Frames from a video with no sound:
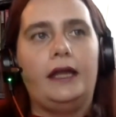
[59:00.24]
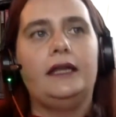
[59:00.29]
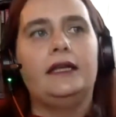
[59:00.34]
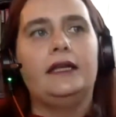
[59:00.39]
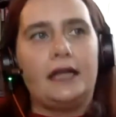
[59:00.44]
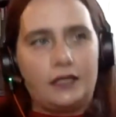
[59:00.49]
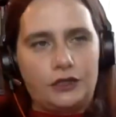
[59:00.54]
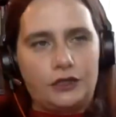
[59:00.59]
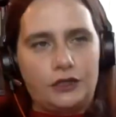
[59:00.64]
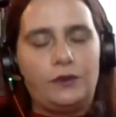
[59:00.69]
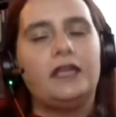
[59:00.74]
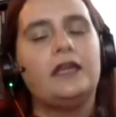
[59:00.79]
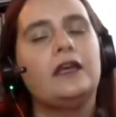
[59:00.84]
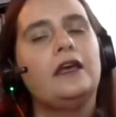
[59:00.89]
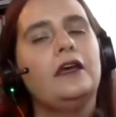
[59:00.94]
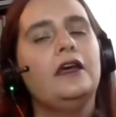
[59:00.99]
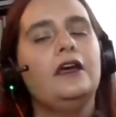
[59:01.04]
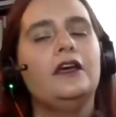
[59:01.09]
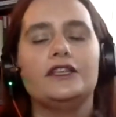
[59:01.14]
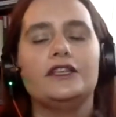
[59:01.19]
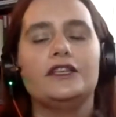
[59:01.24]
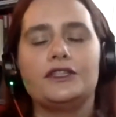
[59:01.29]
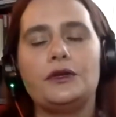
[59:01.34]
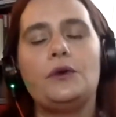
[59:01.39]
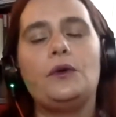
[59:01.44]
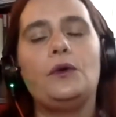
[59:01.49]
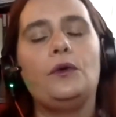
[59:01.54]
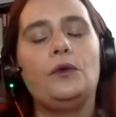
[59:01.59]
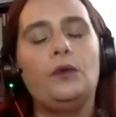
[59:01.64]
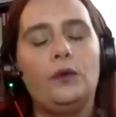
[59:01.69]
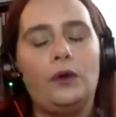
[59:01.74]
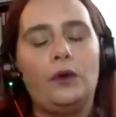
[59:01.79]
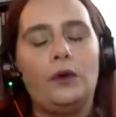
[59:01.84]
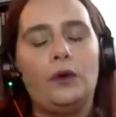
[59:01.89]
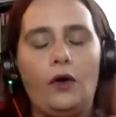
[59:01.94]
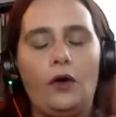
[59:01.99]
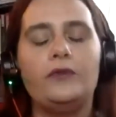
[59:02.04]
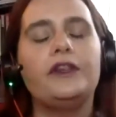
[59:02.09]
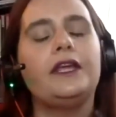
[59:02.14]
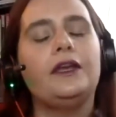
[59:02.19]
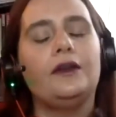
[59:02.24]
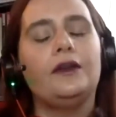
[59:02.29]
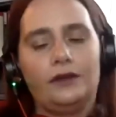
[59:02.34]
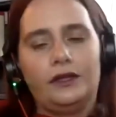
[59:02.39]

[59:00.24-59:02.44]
next week. So hopefully